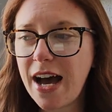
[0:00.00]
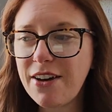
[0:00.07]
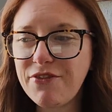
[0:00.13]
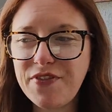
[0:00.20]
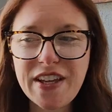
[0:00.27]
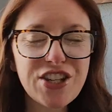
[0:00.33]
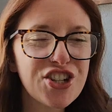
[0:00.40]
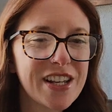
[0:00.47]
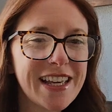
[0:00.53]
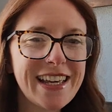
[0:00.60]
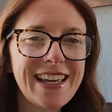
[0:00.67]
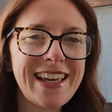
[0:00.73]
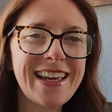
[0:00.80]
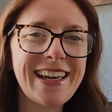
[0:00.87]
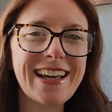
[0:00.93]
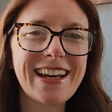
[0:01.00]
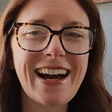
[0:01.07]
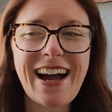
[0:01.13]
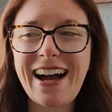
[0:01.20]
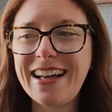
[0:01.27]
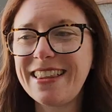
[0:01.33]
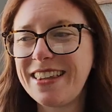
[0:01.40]
Fidgeting.
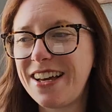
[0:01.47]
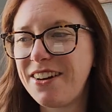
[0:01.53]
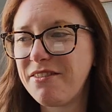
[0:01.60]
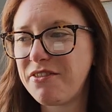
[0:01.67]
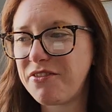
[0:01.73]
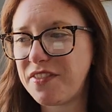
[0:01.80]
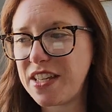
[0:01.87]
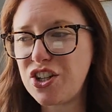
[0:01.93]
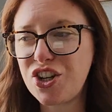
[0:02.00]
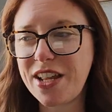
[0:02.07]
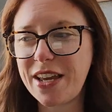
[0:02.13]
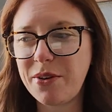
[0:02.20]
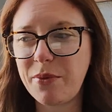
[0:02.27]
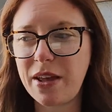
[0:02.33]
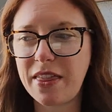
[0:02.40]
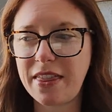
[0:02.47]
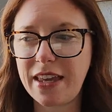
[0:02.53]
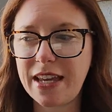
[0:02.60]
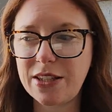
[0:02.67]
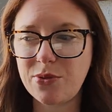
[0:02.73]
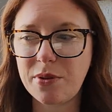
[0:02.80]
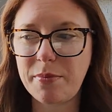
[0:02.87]
I love fidgeting with
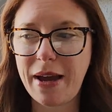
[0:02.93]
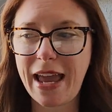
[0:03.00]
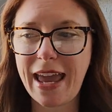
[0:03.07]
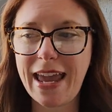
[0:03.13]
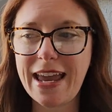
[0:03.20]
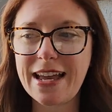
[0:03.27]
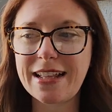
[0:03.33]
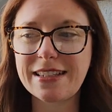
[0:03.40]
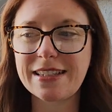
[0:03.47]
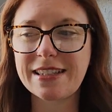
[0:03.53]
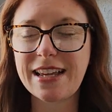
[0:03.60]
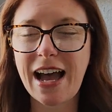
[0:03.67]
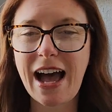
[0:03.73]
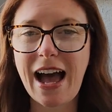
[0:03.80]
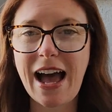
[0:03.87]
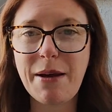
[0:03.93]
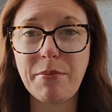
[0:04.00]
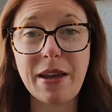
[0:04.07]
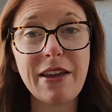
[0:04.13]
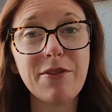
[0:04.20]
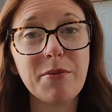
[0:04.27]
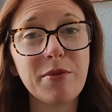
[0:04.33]
things with my hands.
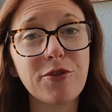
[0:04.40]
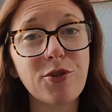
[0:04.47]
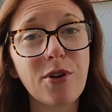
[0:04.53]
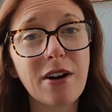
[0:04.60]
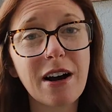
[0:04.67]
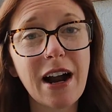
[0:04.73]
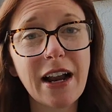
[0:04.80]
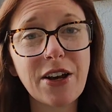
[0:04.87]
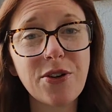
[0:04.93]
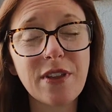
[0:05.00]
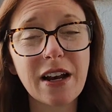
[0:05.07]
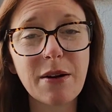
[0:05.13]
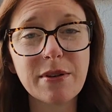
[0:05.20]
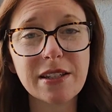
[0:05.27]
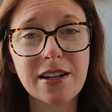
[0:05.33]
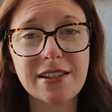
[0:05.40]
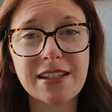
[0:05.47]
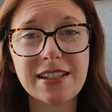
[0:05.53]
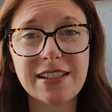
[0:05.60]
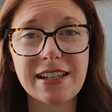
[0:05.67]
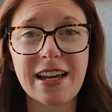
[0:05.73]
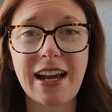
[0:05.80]
Even before I knew that I was
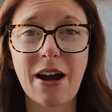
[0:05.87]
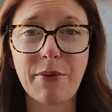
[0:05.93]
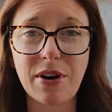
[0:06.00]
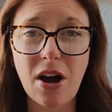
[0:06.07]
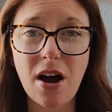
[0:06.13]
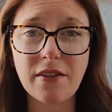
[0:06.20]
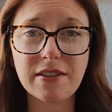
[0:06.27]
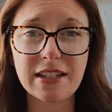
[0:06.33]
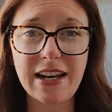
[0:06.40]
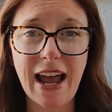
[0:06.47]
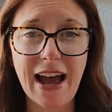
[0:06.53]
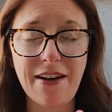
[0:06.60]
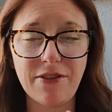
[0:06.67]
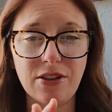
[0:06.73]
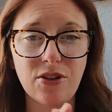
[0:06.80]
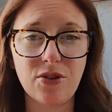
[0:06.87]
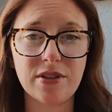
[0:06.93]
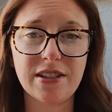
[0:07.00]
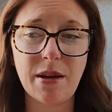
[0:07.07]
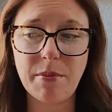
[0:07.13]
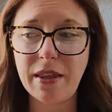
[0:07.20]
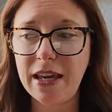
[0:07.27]
autistic, I would often have a little
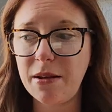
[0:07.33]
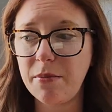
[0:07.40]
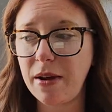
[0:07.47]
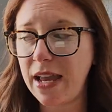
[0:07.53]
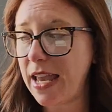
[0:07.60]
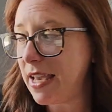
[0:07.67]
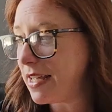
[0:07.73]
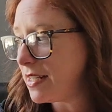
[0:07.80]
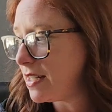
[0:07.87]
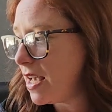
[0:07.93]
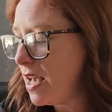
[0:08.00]
something in my hand.